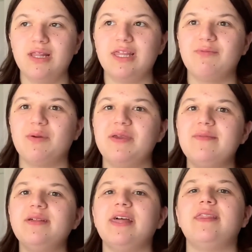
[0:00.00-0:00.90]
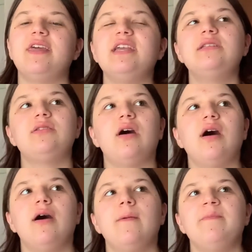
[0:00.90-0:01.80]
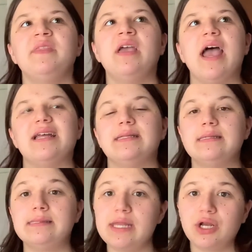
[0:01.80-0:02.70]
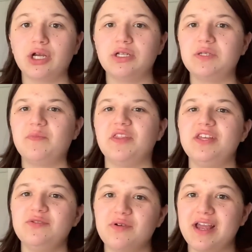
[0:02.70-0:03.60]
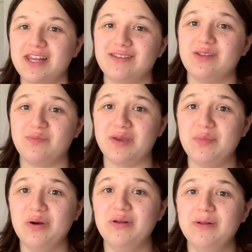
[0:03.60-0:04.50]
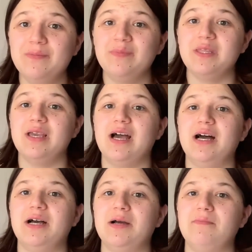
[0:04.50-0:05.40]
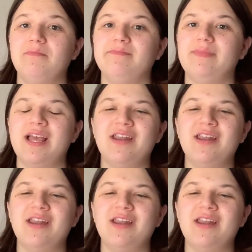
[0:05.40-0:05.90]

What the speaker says: were people that they saw as sinners, but these were innocent people. And